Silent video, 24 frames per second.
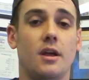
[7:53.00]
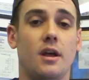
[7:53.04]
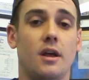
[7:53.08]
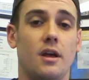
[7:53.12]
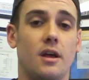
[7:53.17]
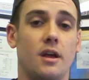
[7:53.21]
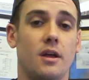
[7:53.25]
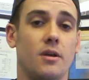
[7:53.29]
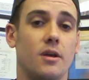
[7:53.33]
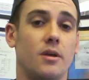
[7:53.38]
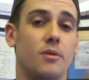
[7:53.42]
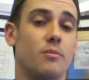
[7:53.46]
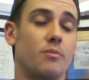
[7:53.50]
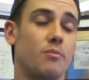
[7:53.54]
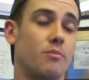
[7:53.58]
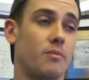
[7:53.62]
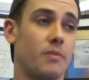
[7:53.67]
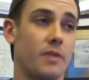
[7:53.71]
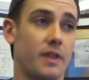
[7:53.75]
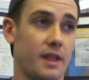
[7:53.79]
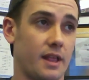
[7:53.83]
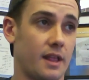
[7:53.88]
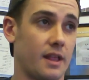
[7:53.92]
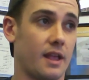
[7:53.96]

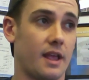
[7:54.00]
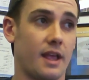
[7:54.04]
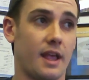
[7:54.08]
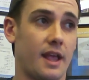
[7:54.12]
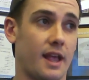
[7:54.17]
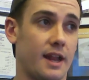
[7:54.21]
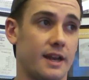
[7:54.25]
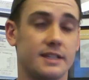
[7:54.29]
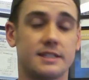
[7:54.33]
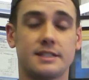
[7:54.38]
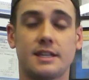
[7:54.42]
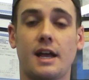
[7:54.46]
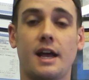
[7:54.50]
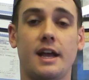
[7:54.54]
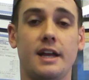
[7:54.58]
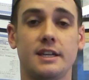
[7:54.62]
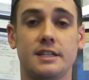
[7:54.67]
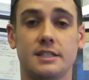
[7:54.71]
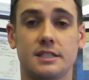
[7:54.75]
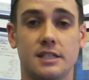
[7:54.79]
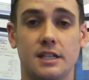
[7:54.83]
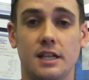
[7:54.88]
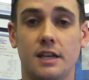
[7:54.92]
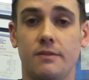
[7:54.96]
at its
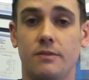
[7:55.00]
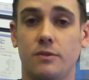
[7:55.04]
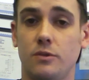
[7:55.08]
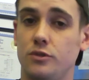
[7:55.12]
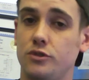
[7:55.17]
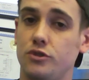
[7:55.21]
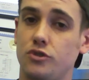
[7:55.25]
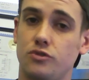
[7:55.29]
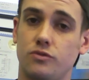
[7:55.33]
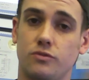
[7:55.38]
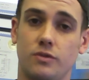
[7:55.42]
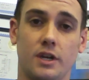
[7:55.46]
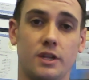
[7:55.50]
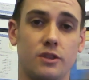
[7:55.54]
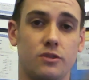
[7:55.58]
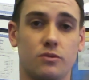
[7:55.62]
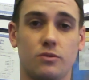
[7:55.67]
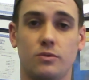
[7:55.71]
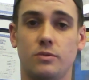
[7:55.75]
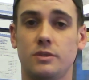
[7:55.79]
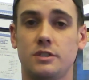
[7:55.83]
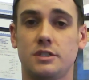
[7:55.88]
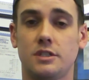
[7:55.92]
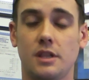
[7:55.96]
highest level straight
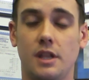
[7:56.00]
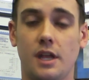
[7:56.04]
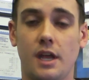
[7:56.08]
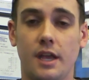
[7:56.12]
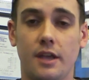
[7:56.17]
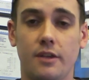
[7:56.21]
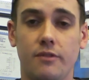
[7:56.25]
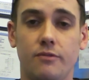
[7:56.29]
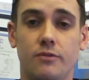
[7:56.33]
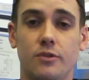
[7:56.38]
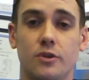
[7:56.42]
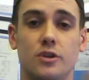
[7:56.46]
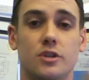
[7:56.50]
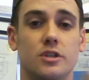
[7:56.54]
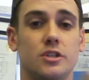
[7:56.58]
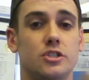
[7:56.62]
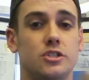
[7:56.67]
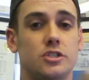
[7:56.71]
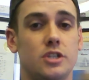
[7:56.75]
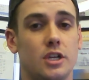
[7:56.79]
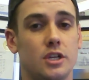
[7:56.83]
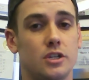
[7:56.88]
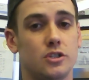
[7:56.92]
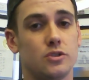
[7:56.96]
through its life, you're going
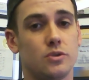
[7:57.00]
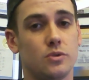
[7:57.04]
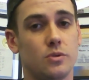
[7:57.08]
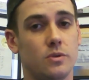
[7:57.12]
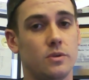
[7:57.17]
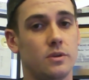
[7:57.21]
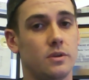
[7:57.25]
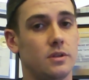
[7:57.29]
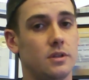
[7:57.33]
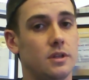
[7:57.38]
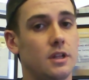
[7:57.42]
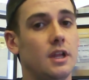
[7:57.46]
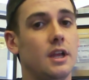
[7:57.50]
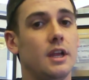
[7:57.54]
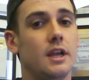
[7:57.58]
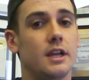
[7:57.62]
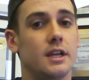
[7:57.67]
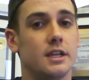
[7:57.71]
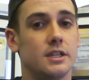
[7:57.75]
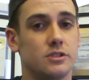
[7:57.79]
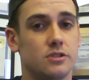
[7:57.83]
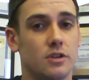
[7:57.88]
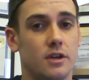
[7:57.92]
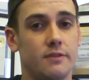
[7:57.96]
to change your oil
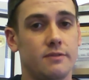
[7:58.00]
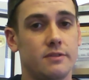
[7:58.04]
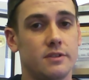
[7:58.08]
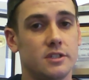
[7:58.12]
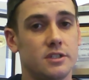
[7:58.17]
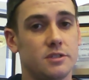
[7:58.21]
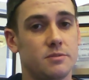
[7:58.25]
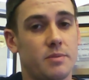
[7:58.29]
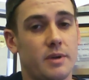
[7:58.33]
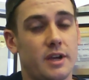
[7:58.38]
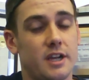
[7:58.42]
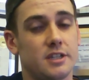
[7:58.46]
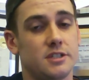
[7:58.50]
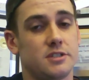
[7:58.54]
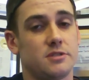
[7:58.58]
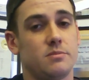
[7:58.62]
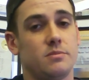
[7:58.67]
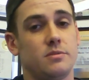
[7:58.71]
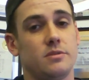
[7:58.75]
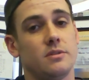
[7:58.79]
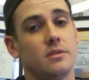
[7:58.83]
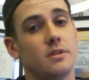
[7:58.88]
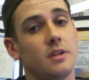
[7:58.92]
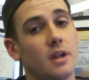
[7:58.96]
as often as
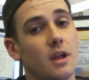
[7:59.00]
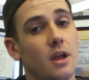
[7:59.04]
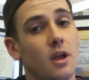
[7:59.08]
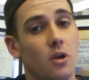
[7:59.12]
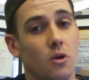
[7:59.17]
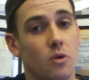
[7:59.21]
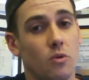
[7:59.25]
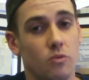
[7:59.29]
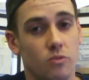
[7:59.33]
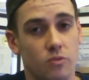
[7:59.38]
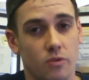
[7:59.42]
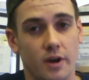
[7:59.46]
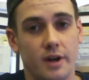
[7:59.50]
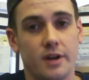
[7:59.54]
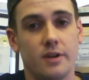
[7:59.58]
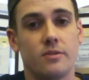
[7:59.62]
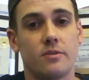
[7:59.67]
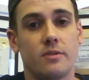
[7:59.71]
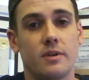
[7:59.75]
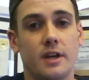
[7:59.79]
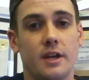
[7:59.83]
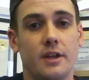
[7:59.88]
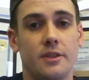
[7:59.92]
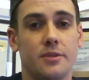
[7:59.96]
possible, right
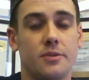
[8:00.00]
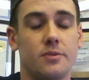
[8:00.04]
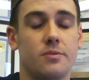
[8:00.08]
around